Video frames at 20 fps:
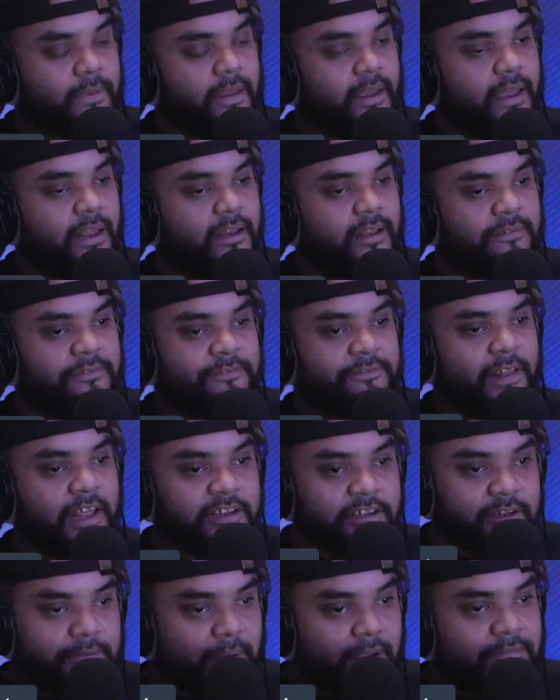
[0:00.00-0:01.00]
And
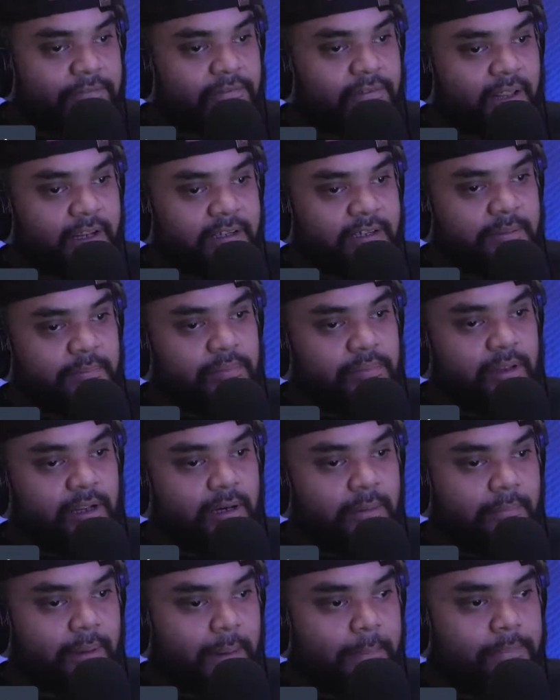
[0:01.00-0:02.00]
Flesh of My Flesh, Blood
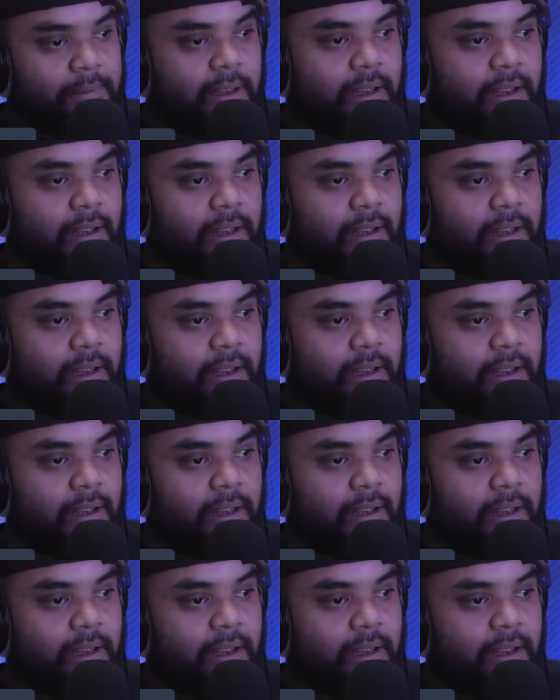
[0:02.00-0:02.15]
of My Blood